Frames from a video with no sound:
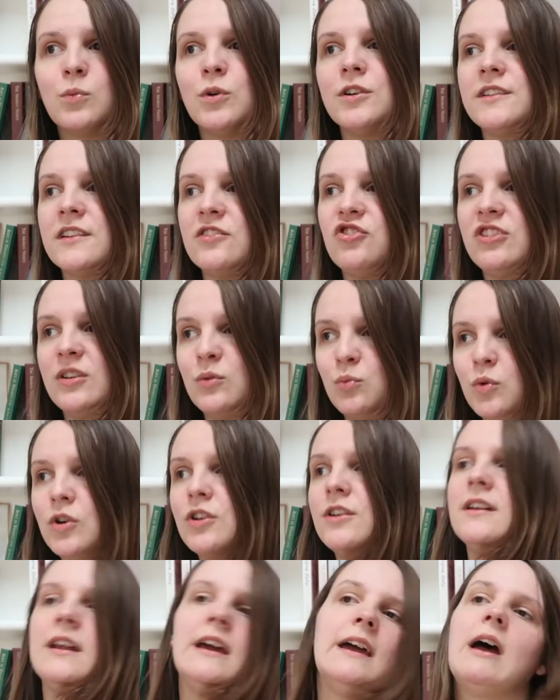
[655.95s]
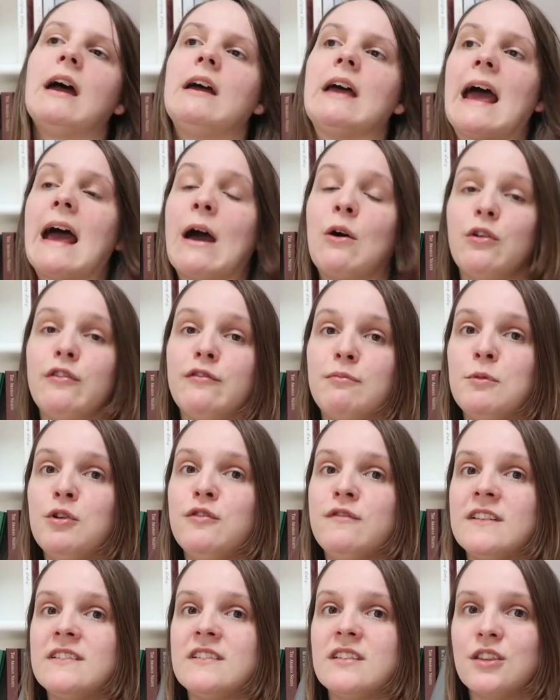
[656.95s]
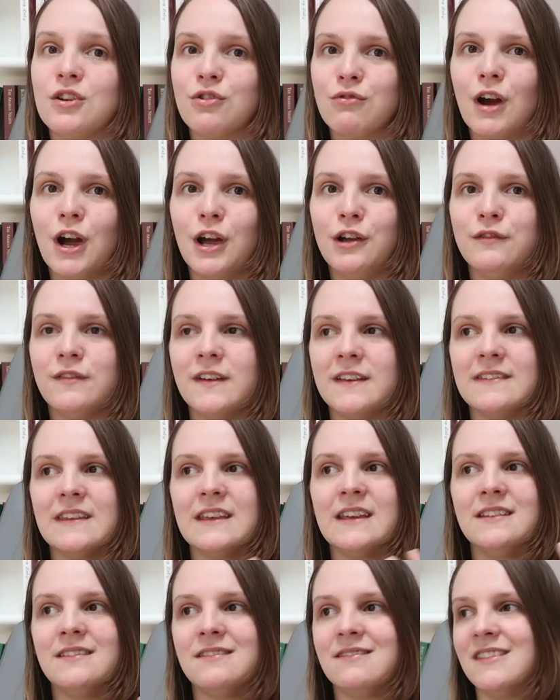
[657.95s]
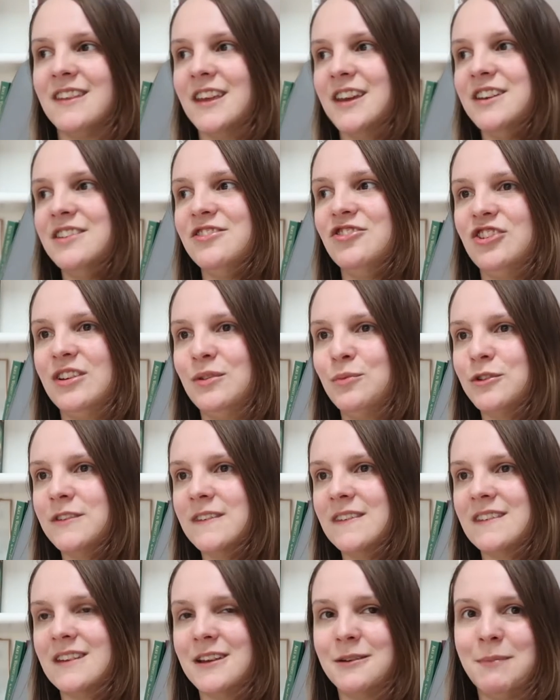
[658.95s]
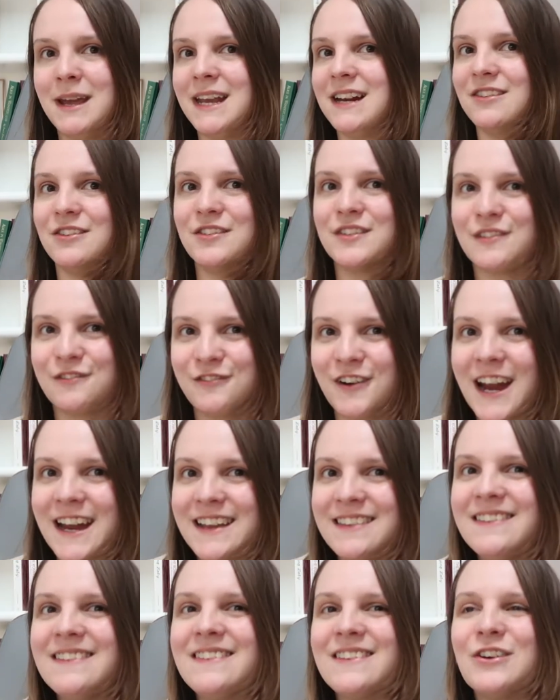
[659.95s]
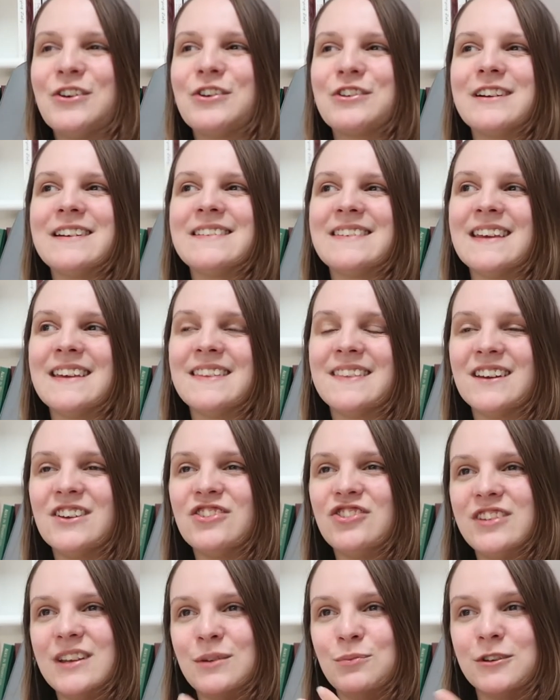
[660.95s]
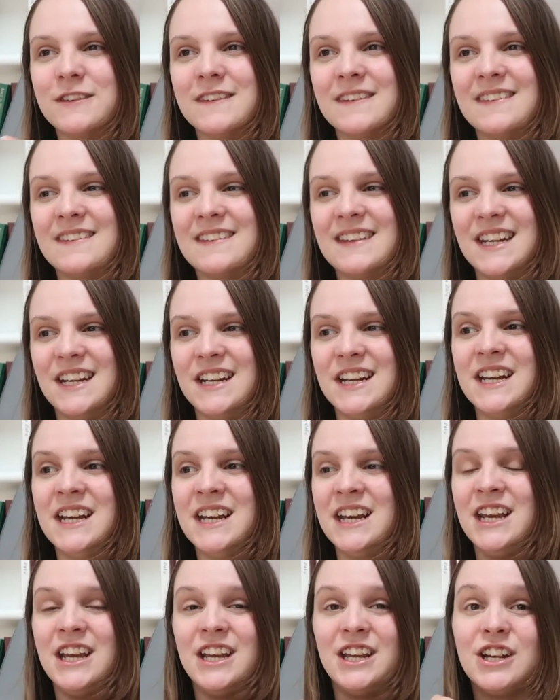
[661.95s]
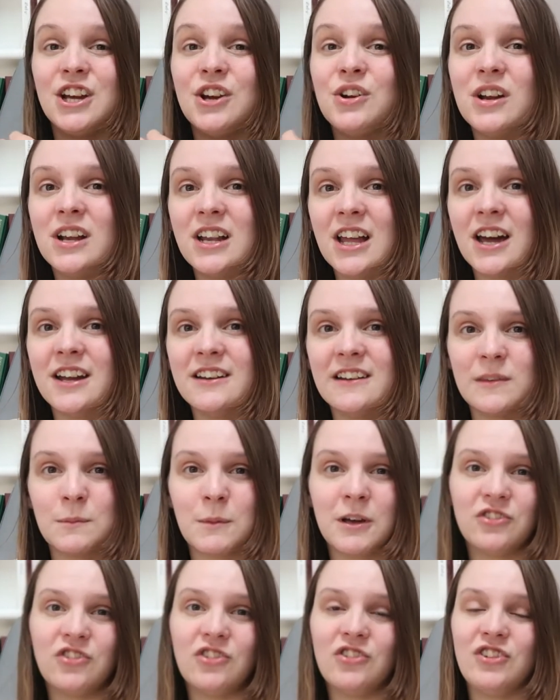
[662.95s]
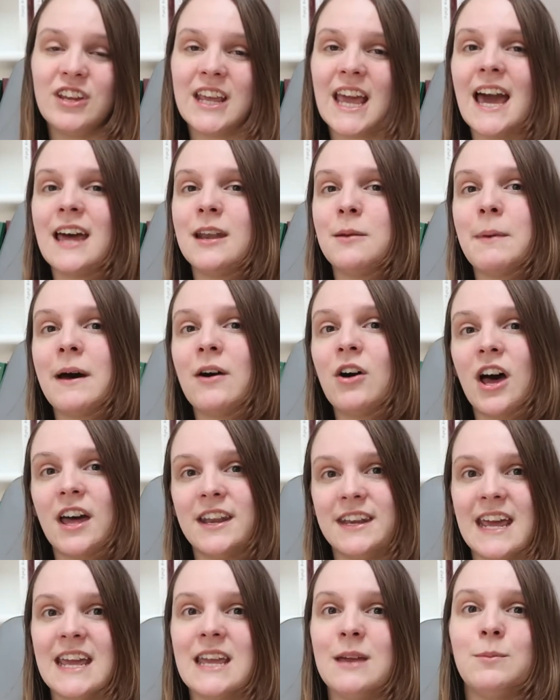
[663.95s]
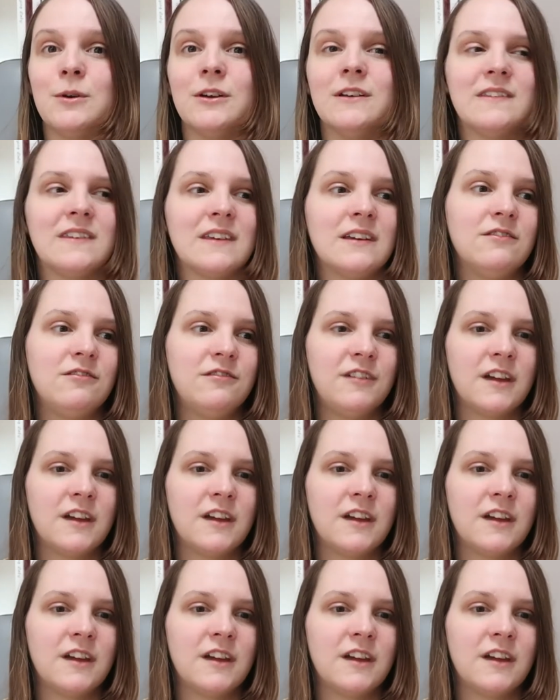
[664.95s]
What does she want out of moving to the Grove? Is it that she wants to make lots of friends, or is it that she wants to, learn as much as she can about her neighbours and